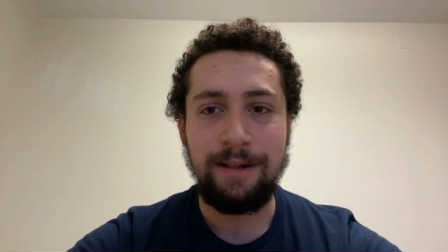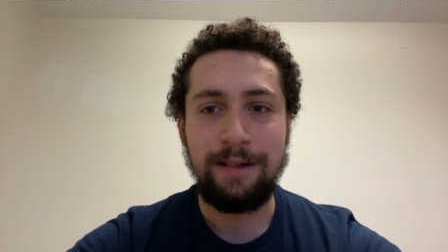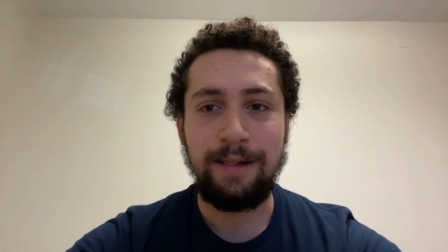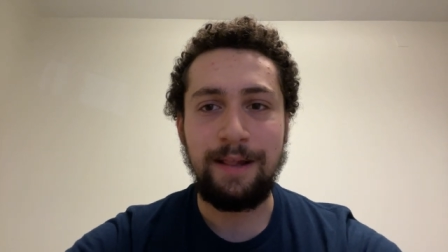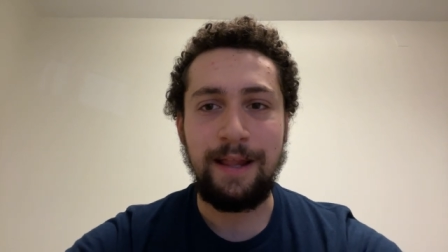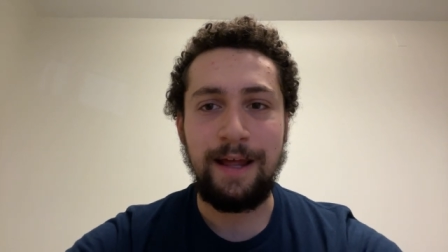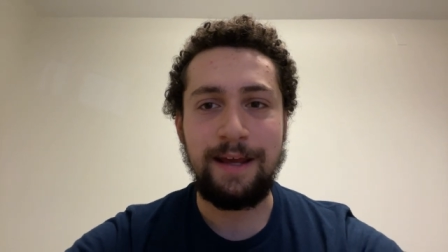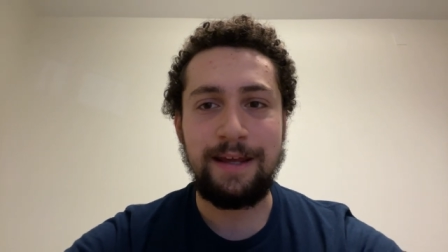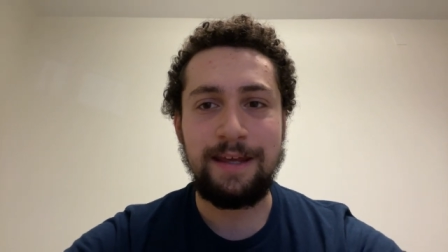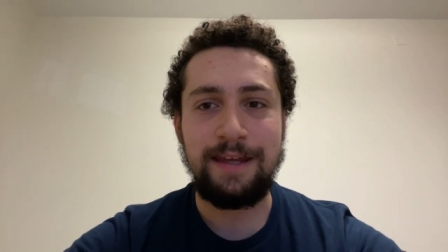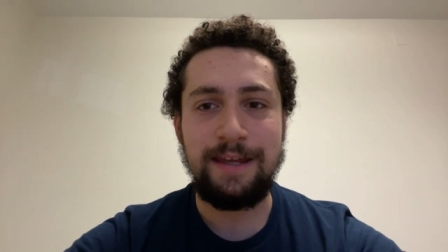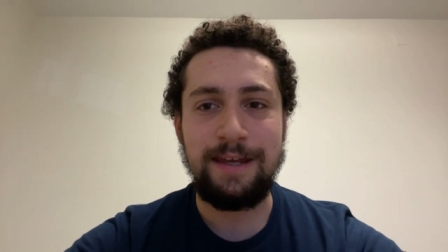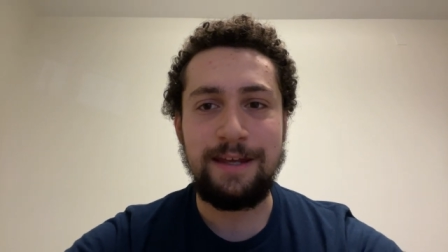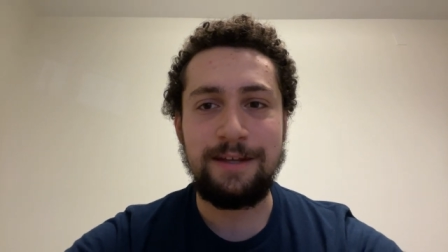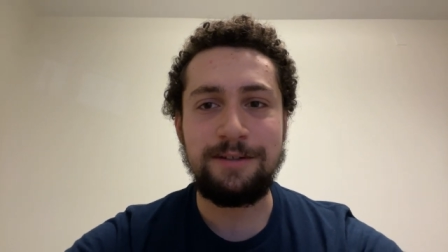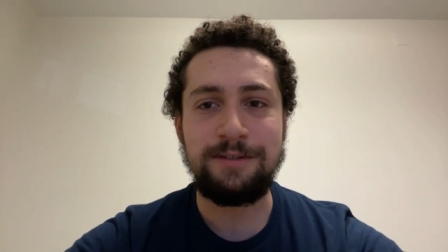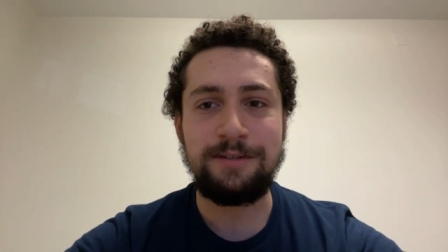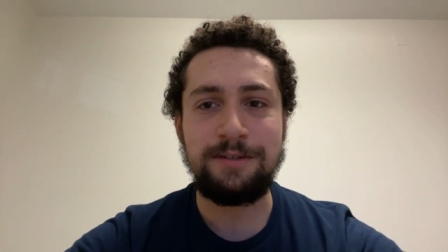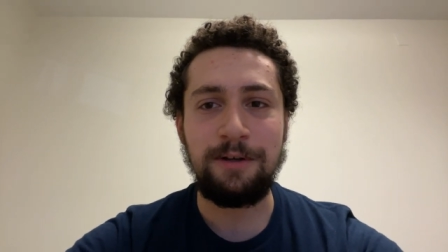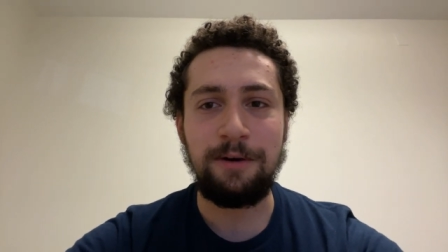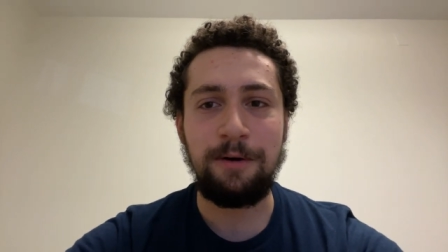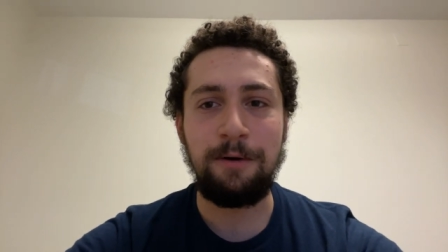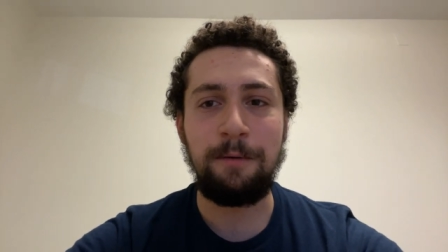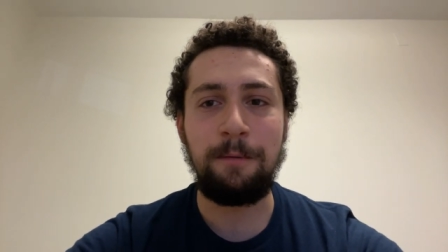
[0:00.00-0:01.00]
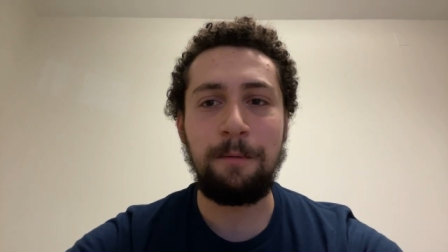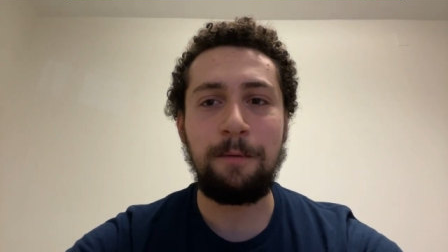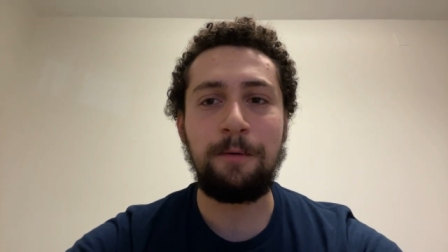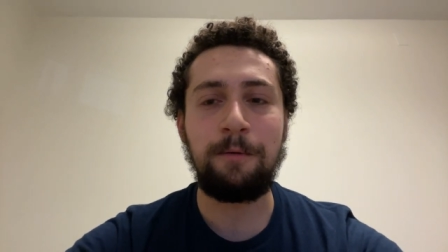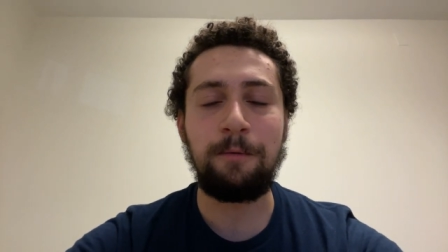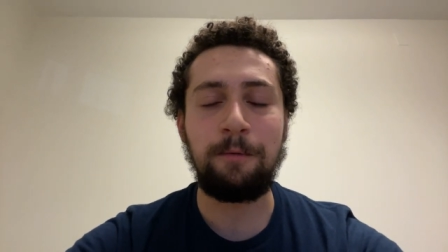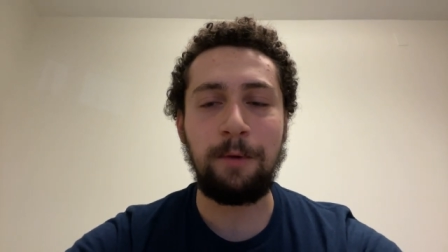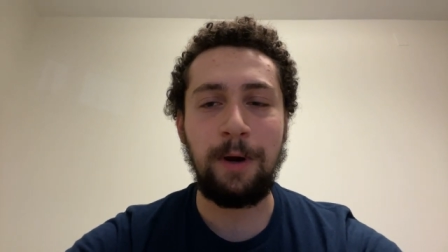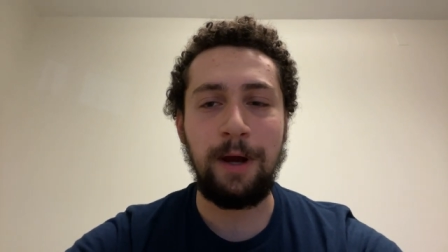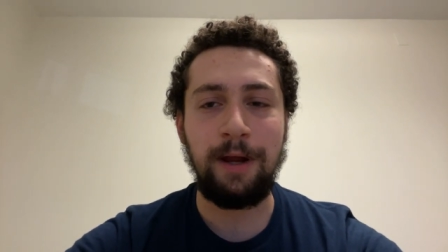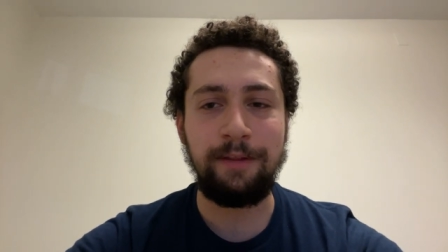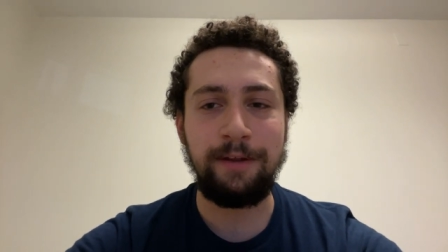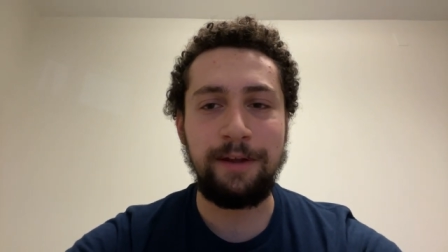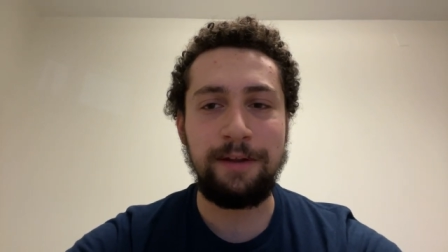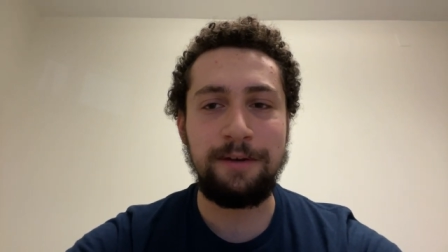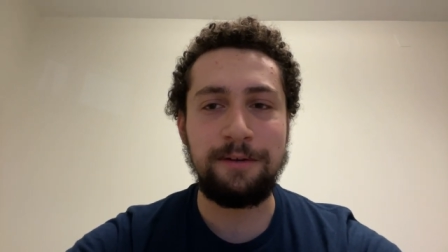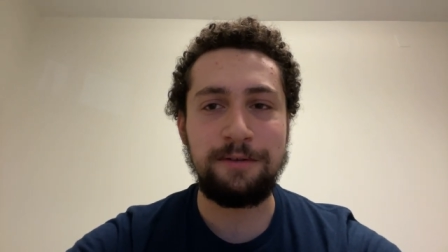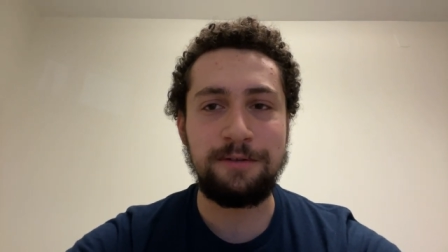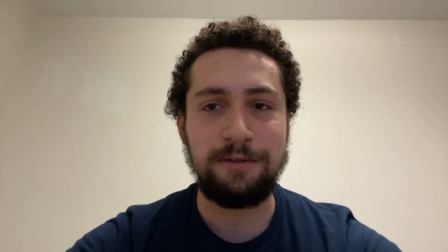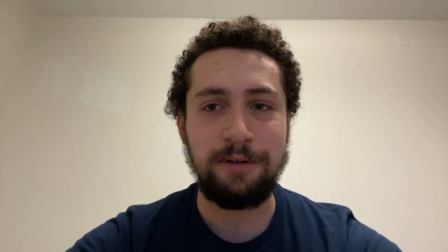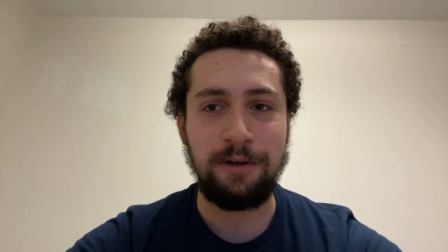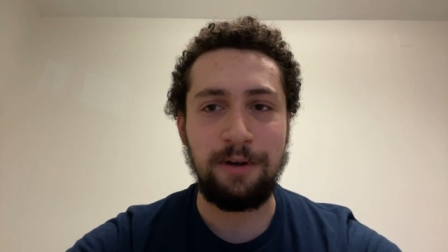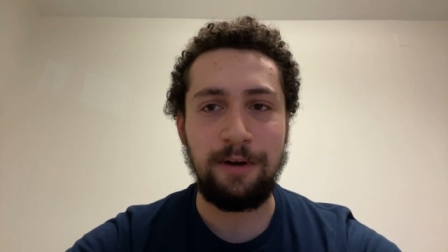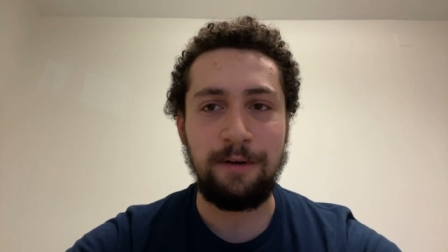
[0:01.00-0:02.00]
like he so greatly
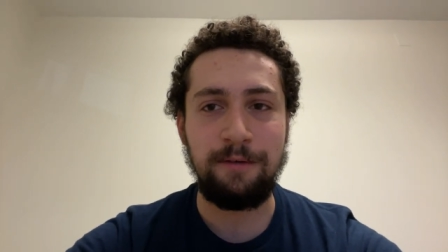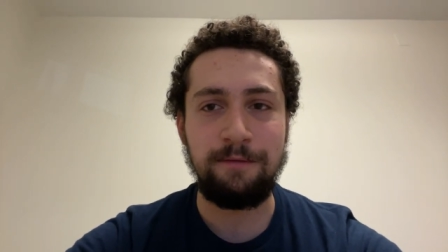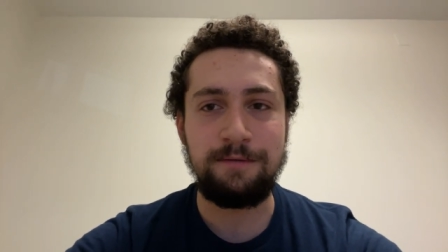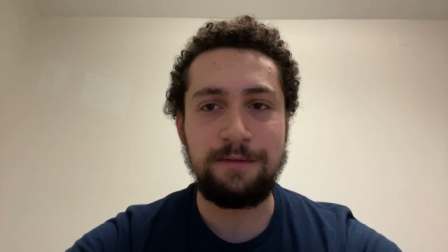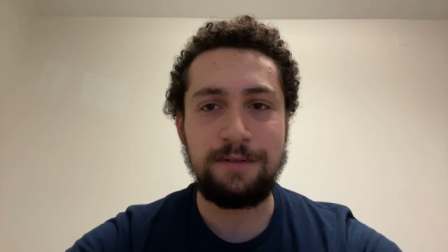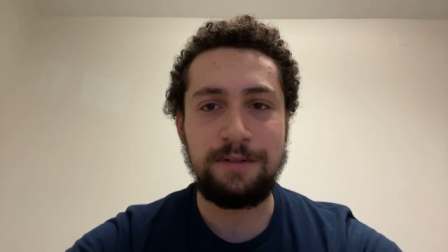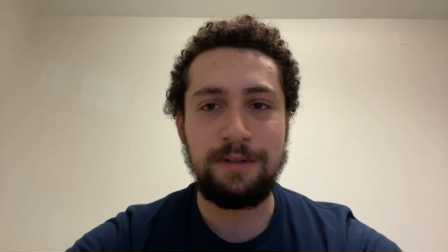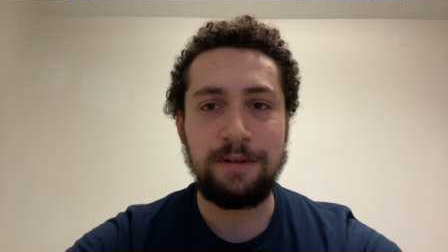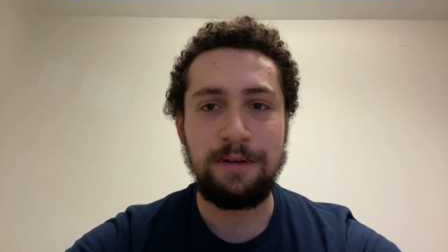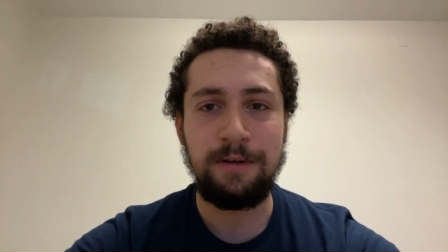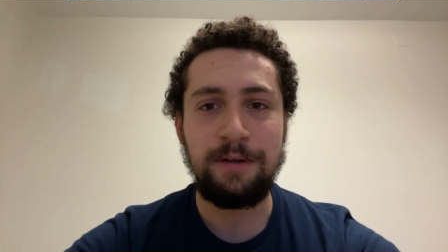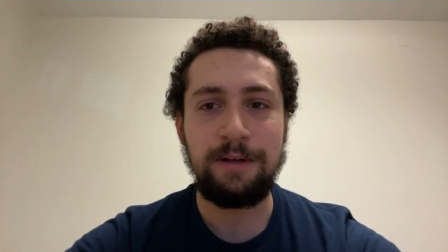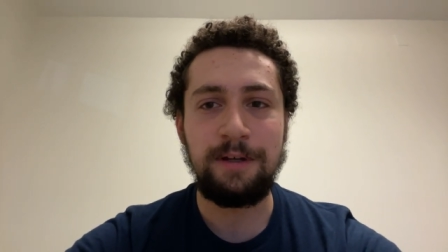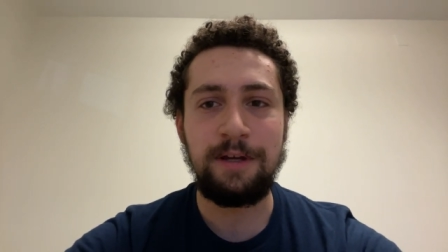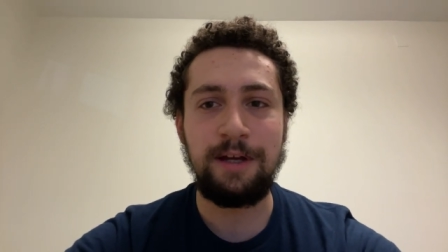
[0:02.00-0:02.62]
deserves.